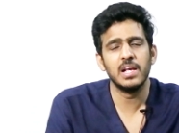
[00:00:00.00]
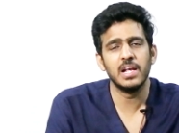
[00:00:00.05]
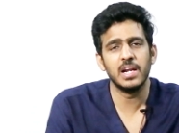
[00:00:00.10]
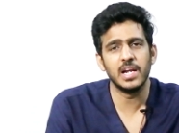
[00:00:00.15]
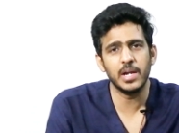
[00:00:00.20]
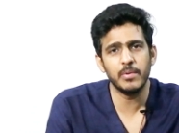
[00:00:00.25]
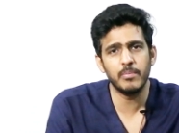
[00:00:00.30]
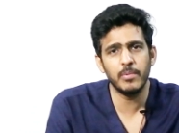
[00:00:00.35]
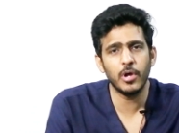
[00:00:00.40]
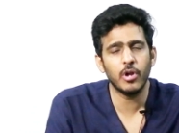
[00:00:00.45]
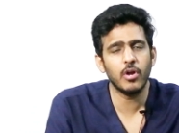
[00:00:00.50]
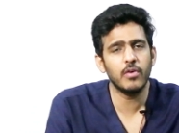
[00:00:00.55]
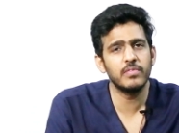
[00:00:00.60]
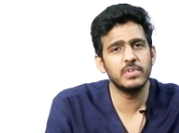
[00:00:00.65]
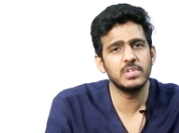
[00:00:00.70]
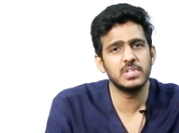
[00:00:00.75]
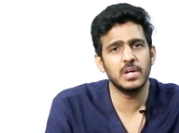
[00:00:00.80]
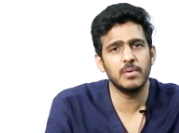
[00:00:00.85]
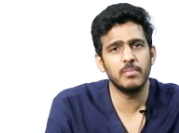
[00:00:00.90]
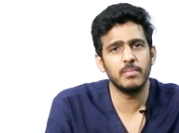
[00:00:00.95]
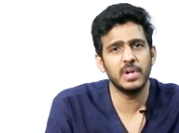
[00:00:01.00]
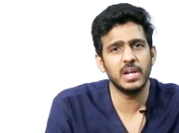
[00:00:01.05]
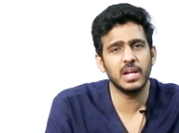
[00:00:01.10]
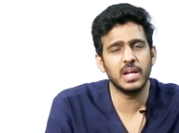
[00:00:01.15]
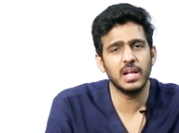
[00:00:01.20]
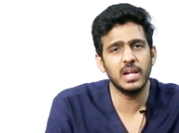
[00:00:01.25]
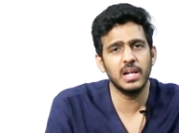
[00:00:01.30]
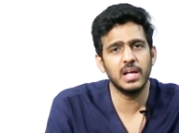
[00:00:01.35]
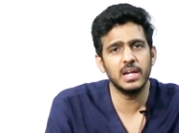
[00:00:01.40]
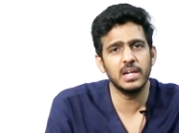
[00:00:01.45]
repair of this
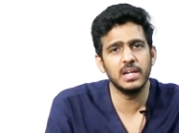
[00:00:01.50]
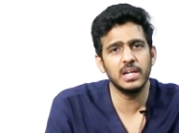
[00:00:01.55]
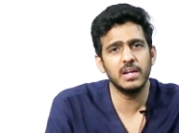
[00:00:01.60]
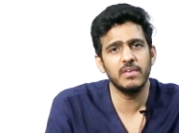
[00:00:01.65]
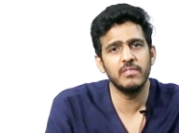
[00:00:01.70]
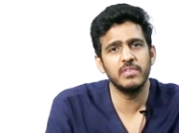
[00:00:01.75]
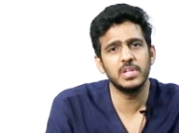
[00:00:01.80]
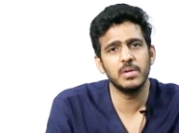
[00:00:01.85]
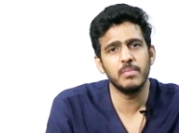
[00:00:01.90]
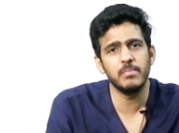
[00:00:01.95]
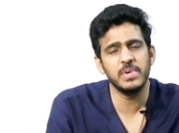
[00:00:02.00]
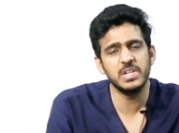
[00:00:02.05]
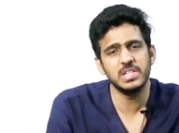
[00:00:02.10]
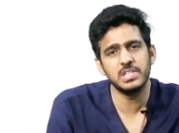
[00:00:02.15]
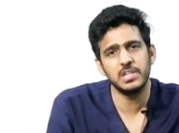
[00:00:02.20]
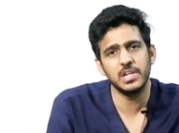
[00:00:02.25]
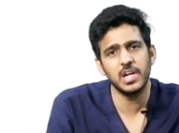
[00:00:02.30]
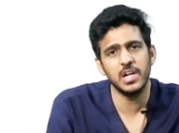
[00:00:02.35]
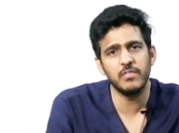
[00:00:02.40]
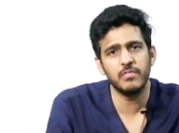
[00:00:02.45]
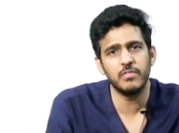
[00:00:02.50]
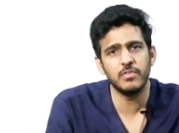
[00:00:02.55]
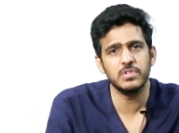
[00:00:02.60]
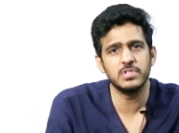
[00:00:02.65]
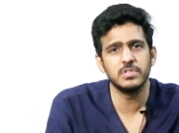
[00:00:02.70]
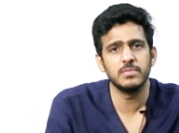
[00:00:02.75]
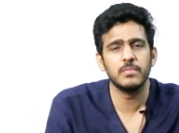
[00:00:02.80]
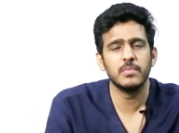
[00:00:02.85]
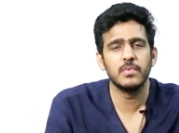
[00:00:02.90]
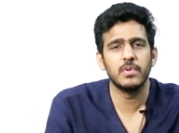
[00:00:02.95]
umbilical hernia with a mesh
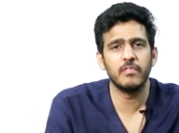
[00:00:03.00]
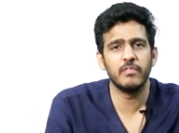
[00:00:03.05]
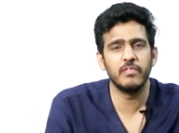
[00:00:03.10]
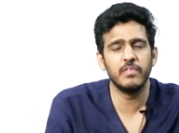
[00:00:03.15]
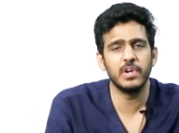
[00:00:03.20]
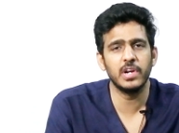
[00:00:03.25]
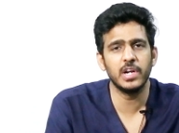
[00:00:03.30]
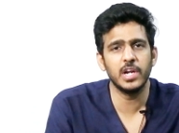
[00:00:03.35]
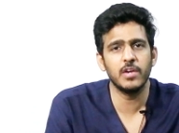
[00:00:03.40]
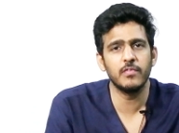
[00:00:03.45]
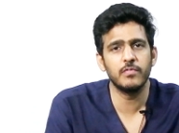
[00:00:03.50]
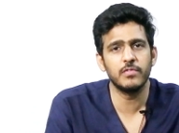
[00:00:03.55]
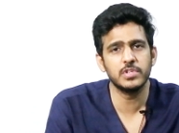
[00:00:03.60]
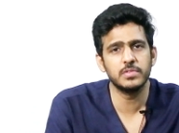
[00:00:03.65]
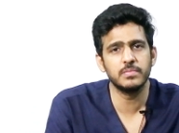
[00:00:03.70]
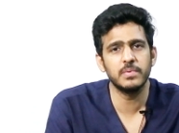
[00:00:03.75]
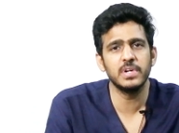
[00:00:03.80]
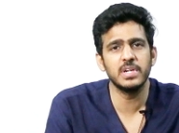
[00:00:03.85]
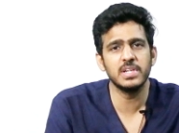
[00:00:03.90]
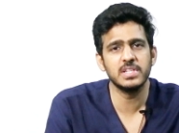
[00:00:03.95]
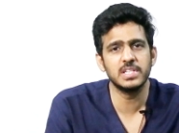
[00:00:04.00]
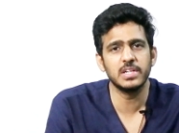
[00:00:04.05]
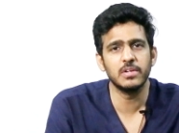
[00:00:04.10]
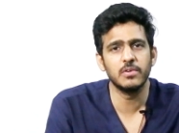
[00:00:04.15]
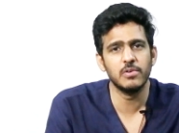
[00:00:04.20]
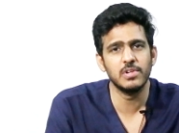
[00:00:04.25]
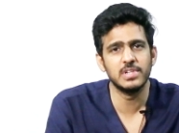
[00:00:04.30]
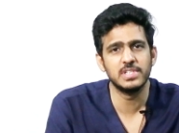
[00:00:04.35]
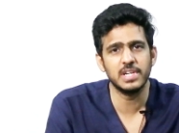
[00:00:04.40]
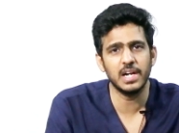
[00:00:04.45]
reinforcement, is the
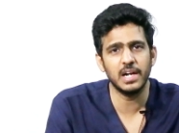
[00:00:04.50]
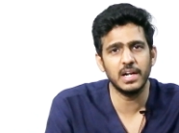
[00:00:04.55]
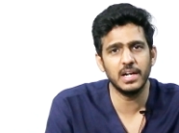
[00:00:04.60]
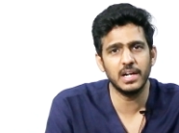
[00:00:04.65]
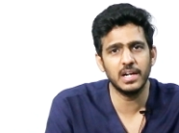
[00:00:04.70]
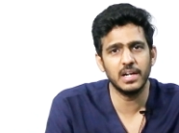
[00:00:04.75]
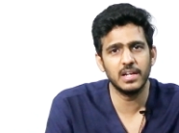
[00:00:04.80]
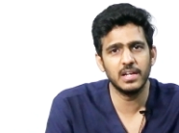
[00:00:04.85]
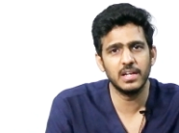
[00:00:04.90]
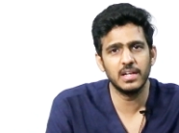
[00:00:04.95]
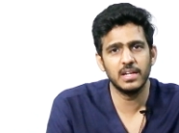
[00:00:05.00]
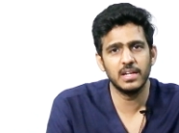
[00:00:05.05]
gold standard.